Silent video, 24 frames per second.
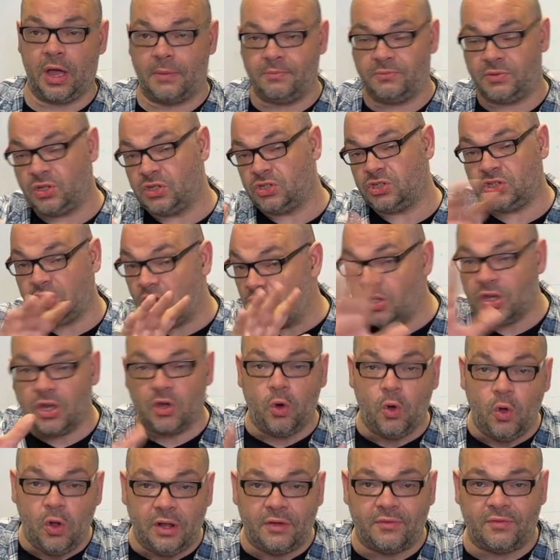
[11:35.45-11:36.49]
I'm studying
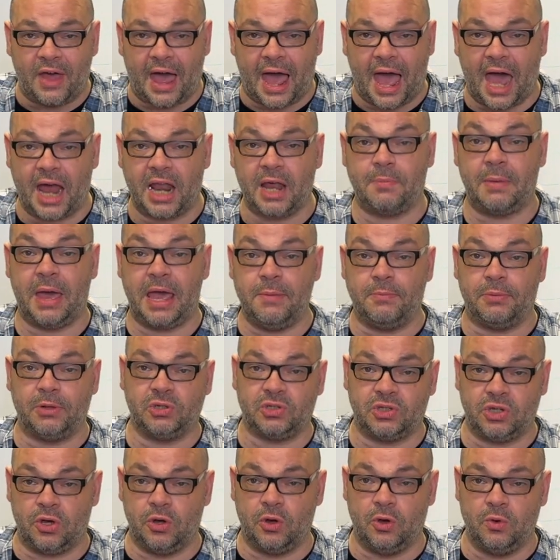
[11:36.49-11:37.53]
all of that and I'm able
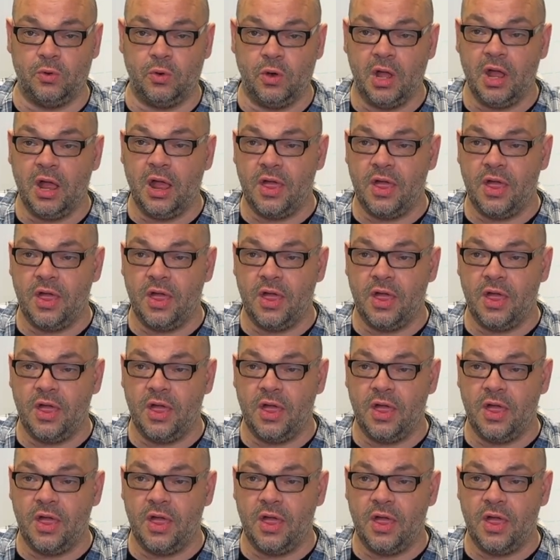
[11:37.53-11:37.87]
to